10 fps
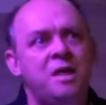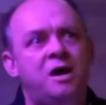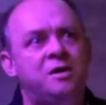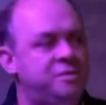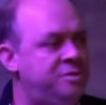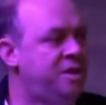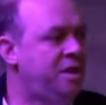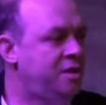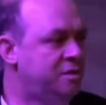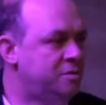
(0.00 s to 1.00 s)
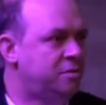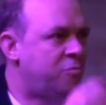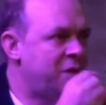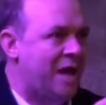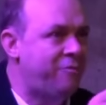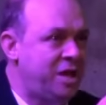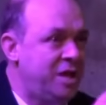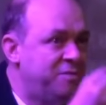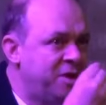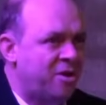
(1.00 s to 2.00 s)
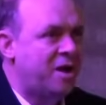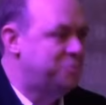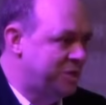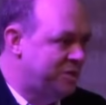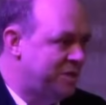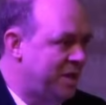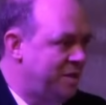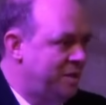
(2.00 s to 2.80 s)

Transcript: Uh, the reality of the art object